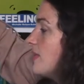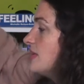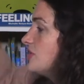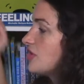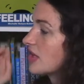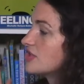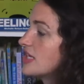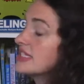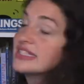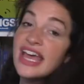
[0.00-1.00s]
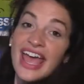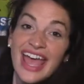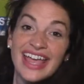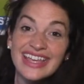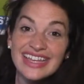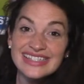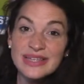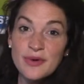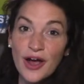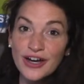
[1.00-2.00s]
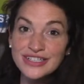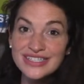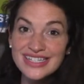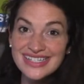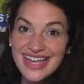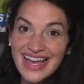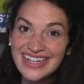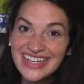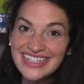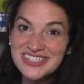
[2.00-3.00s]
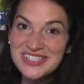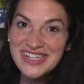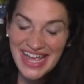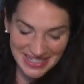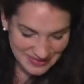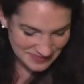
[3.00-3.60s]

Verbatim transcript: instructions, and get some art done each day.